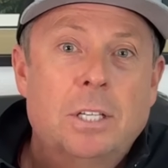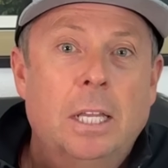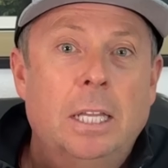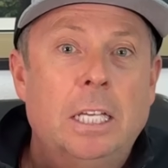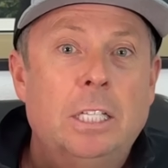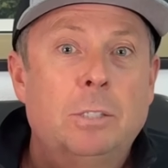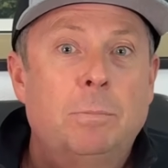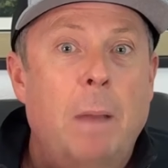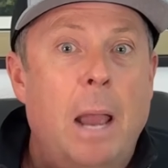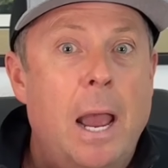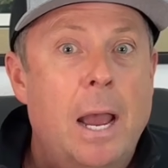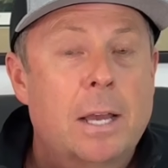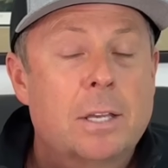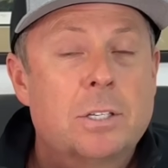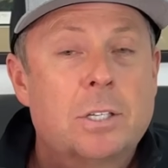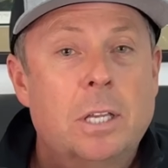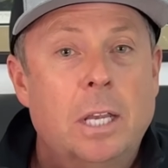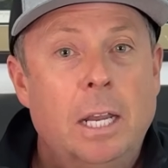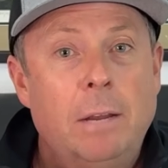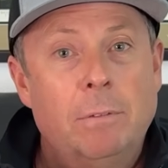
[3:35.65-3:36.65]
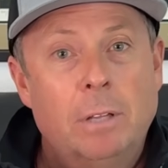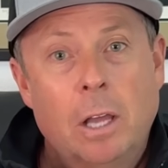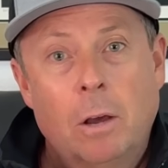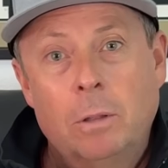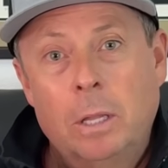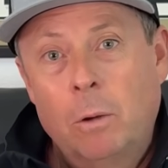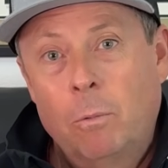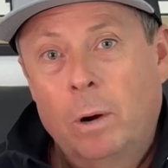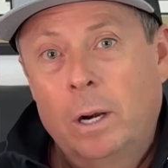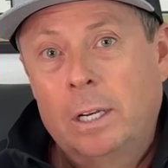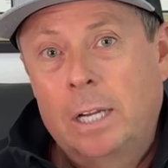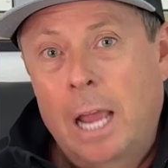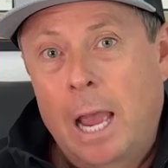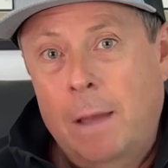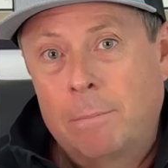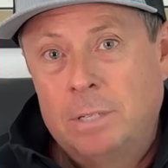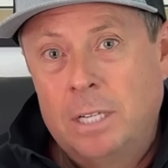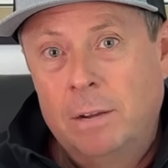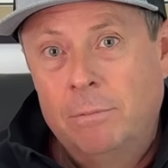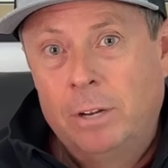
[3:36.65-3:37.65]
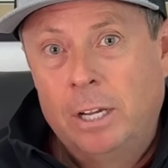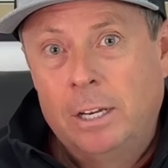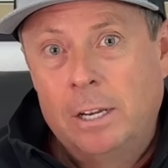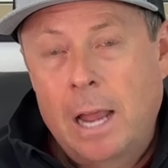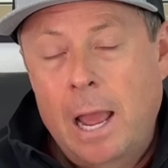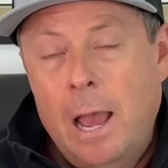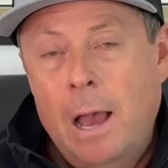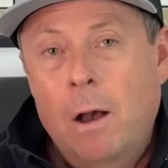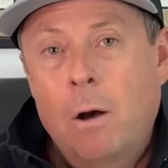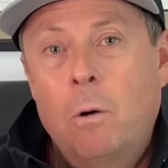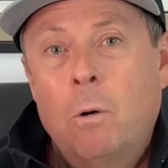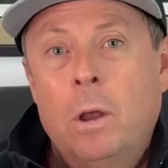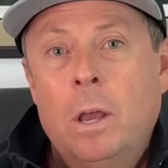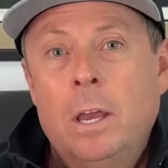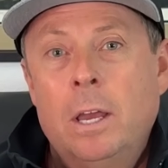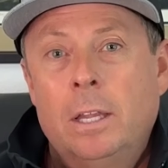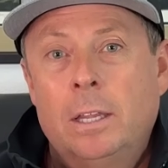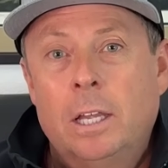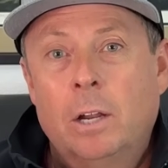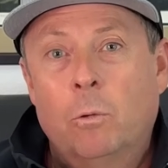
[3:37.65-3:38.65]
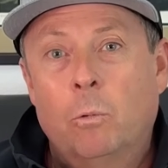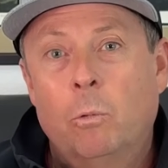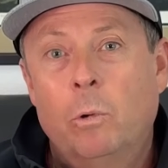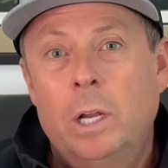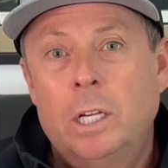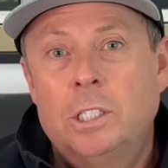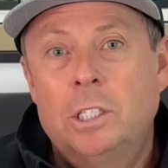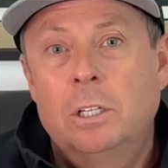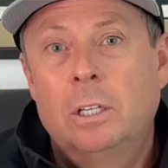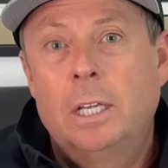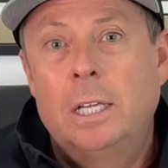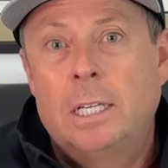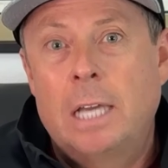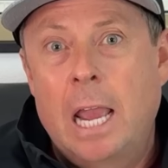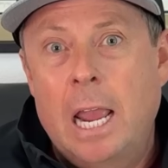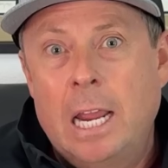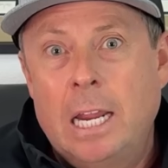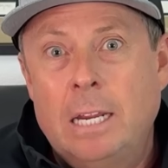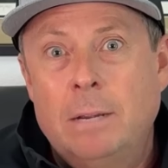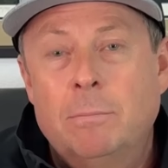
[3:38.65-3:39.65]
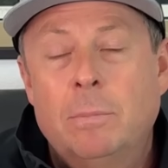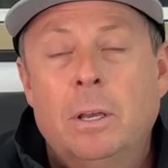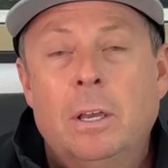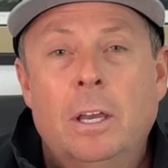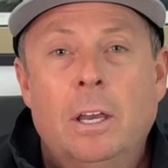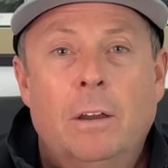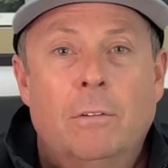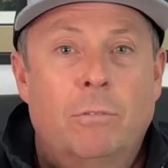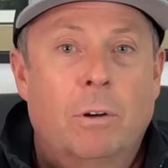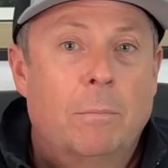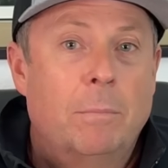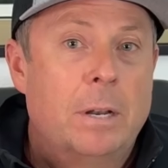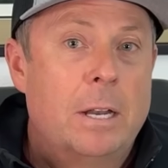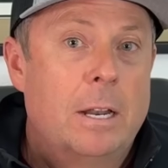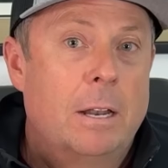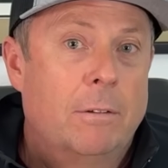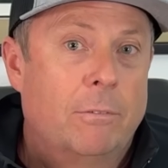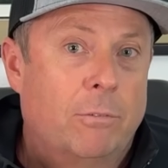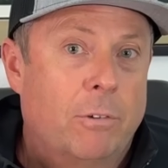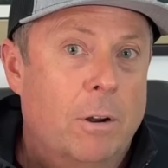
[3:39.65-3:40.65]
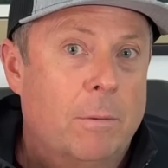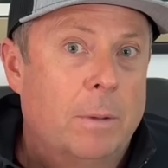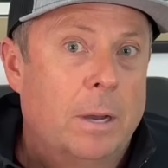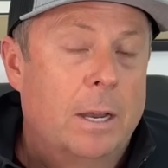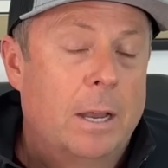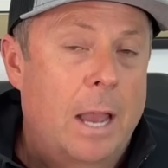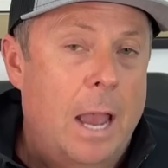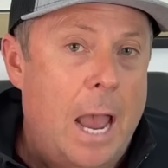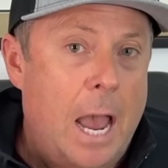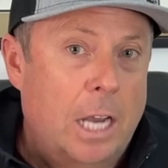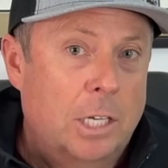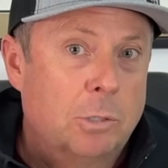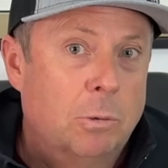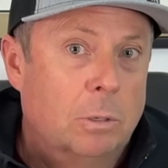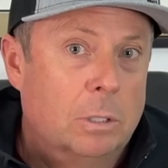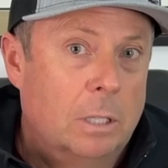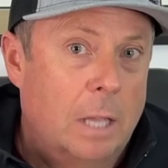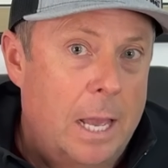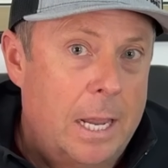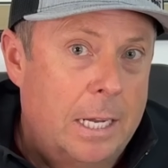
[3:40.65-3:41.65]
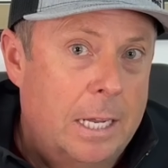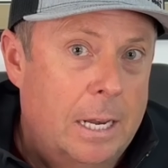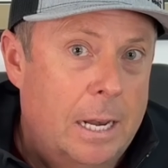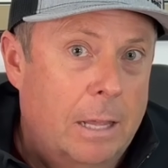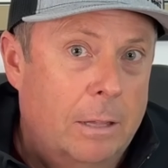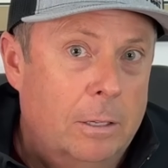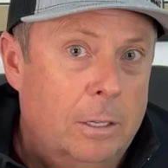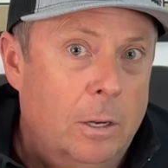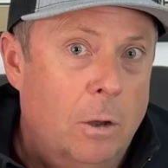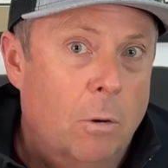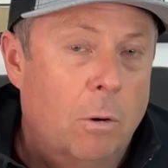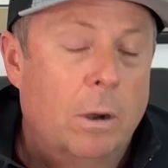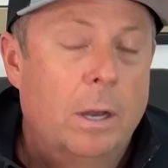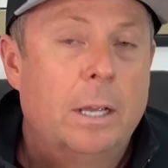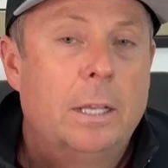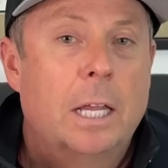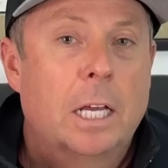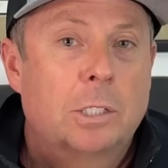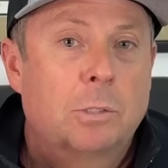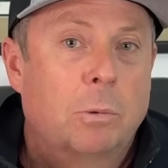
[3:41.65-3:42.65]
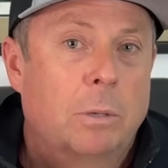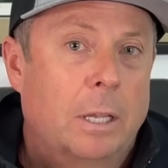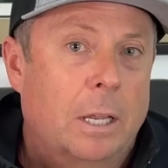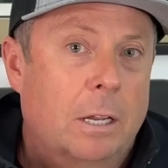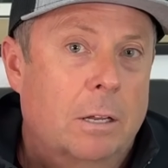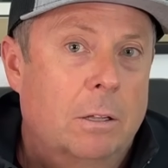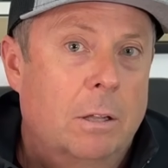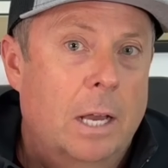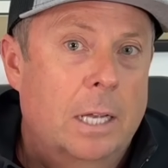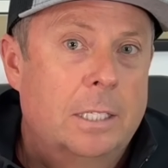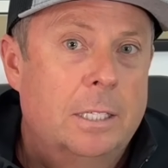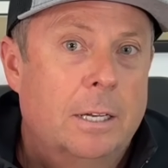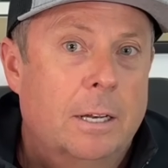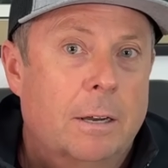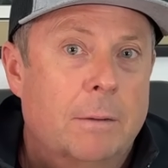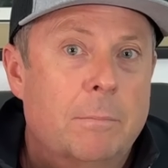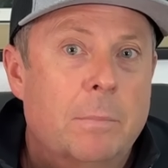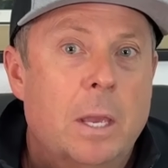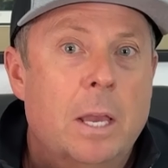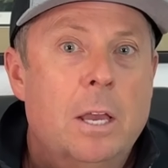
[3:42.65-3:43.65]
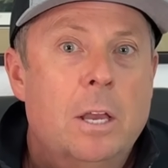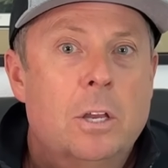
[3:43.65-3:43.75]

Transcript: And these bass, even though they were in captivity now, they originally came from an, from an actual lake in Illinois. That's where they collected them.